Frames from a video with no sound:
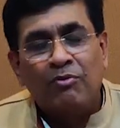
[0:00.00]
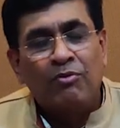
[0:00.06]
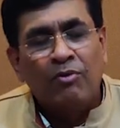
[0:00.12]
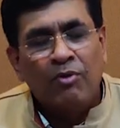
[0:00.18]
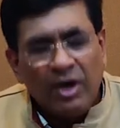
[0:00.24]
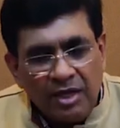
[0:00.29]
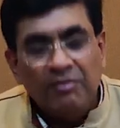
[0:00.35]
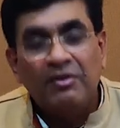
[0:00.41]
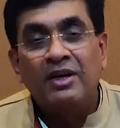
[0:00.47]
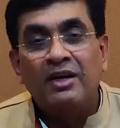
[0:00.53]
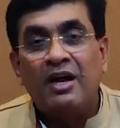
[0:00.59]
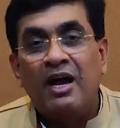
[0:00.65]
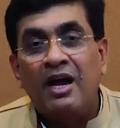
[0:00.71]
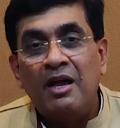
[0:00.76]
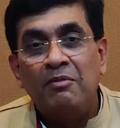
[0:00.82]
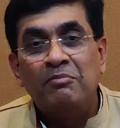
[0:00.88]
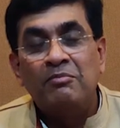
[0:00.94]
Whatever
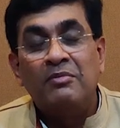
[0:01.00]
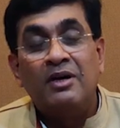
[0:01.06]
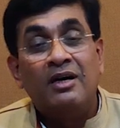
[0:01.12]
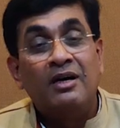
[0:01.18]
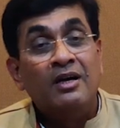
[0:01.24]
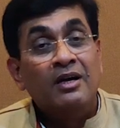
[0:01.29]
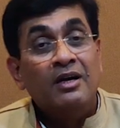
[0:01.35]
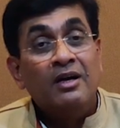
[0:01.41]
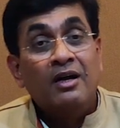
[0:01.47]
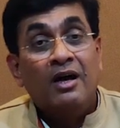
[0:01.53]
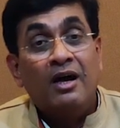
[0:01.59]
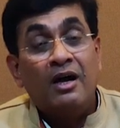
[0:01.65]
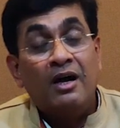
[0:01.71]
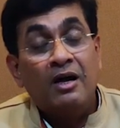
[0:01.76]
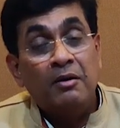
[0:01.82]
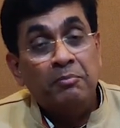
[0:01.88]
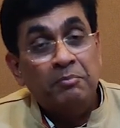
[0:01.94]

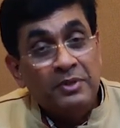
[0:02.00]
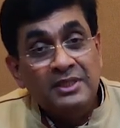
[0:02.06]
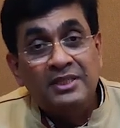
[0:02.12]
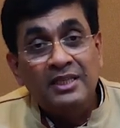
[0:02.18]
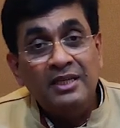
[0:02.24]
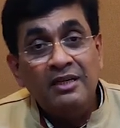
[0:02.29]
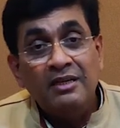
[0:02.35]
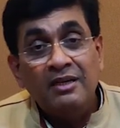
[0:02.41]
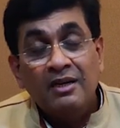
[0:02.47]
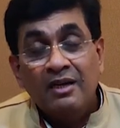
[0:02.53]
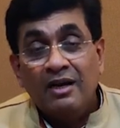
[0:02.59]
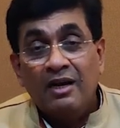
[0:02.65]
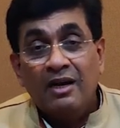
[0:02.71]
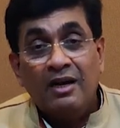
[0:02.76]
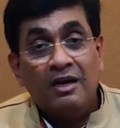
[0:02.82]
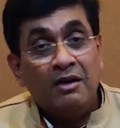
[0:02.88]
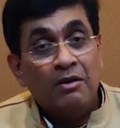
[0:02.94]
I'm busy,
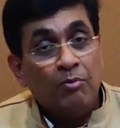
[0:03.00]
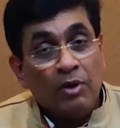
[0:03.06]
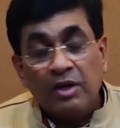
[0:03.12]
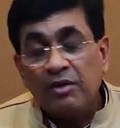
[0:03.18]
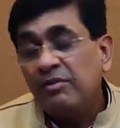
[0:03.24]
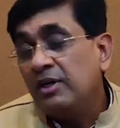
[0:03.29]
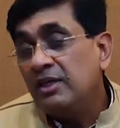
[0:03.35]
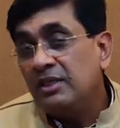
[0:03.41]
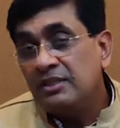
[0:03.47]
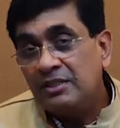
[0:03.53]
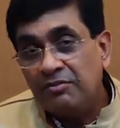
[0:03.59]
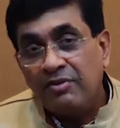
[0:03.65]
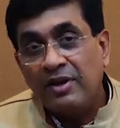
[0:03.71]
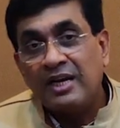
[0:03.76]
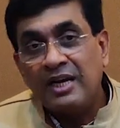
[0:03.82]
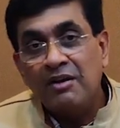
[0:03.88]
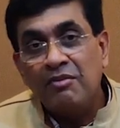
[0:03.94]
whatever it is,
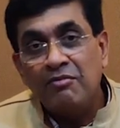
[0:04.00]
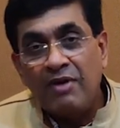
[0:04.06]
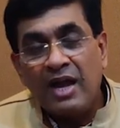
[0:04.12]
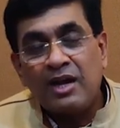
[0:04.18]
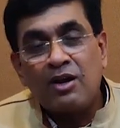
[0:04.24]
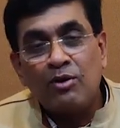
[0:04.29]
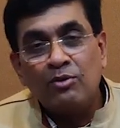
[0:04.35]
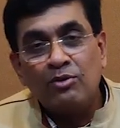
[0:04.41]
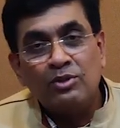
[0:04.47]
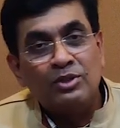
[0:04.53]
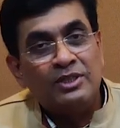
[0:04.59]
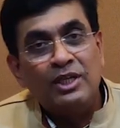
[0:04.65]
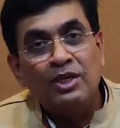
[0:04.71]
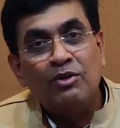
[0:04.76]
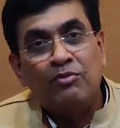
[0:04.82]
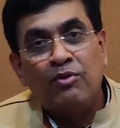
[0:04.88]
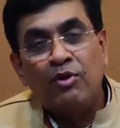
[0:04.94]
if I can back out those
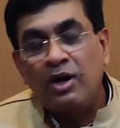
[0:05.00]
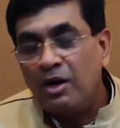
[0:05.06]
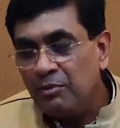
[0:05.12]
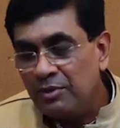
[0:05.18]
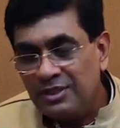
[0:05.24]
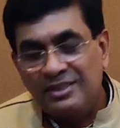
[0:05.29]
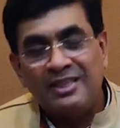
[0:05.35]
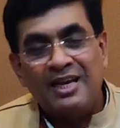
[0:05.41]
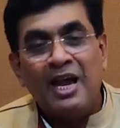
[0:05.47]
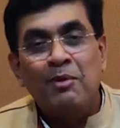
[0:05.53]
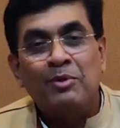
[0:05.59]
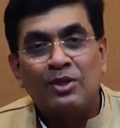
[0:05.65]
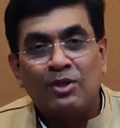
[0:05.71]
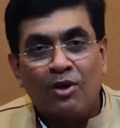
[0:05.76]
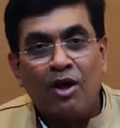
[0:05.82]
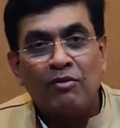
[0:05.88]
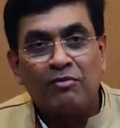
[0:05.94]
3 to 4 hours, I'm
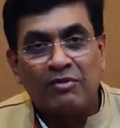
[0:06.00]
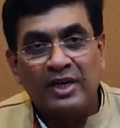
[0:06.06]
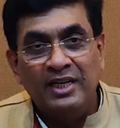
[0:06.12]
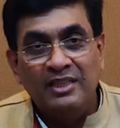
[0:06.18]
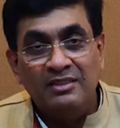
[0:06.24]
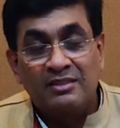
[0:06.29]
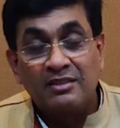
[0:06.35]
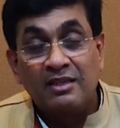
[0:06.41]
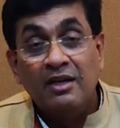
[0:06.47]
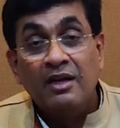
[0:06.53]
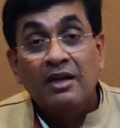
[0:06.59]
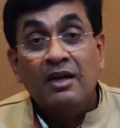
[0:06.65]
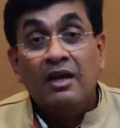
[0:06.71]
on the golf greens.